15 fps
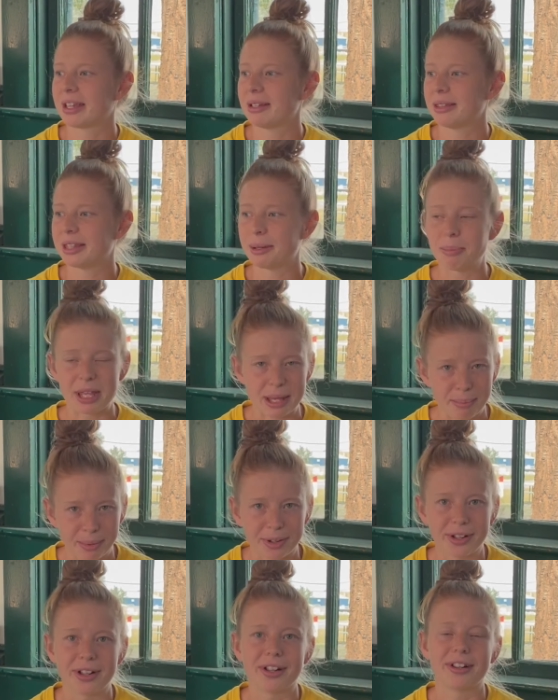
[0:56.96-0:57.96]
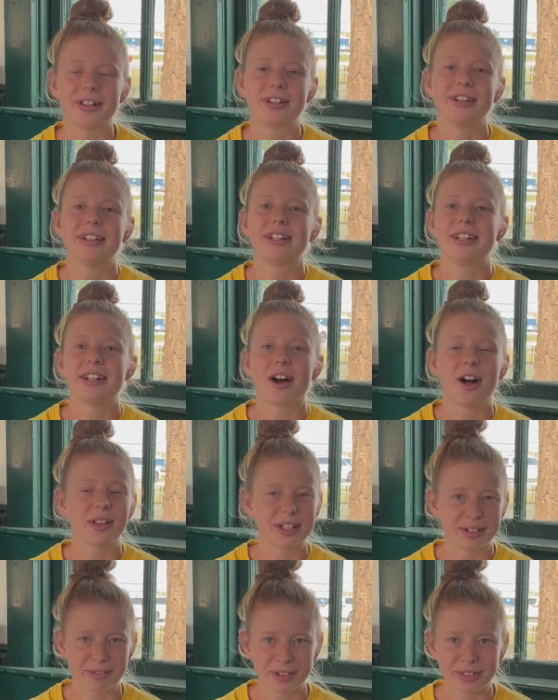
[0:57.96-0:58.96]
the people, all the
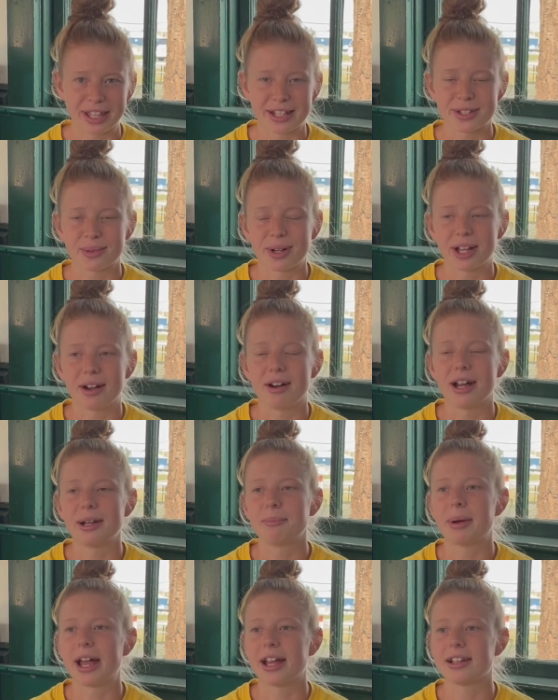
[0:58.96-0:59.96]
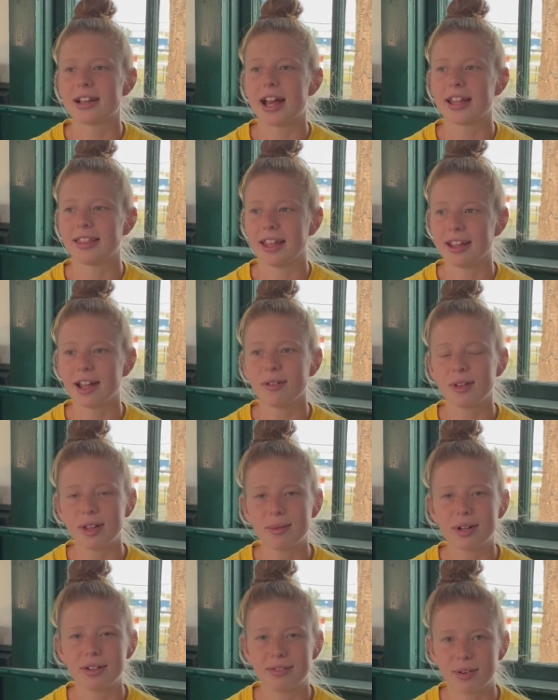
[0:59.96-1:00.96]
different things going on. But I think I really
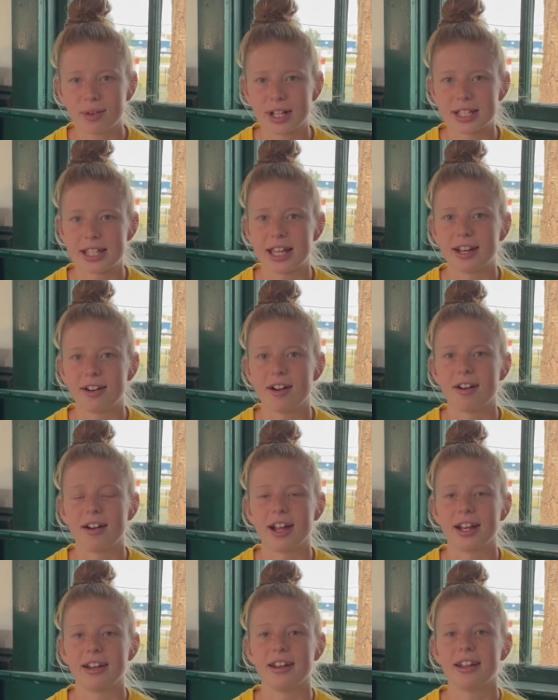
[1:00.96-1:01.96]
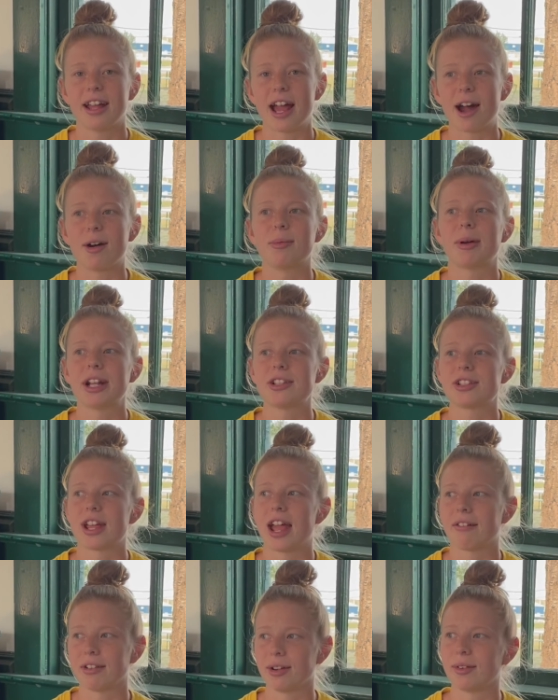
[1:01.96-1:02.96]
want to focus in on how much
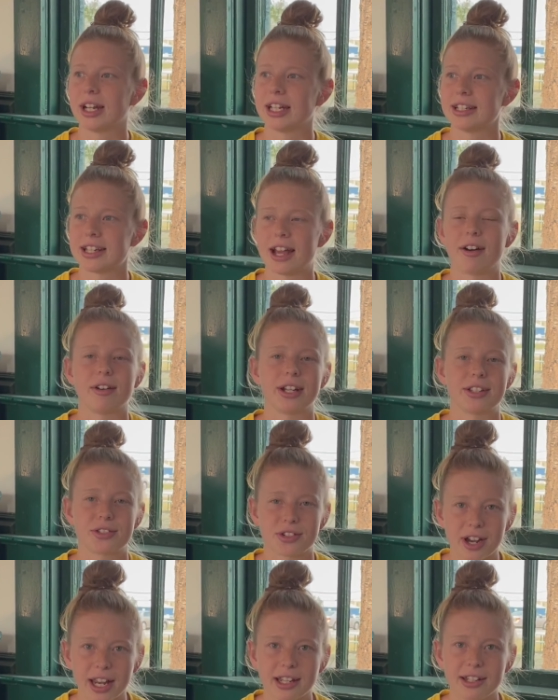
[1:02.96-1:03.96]
everyone in town is trying